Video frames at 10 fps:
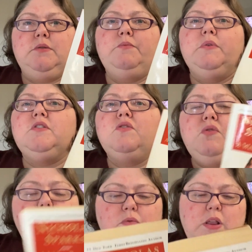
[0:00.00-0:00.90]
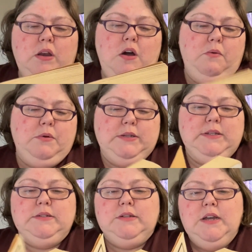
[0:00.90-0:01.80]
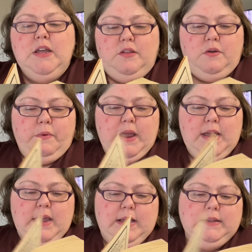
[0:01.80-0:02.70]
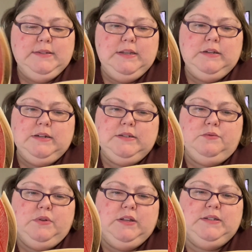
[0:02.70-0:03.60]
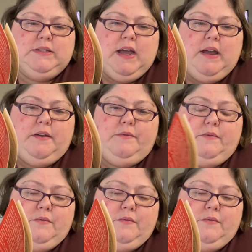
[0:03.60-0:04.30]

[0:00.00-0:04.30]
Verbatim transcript: him, and you don't really know because the way it ends, it doesn't really say.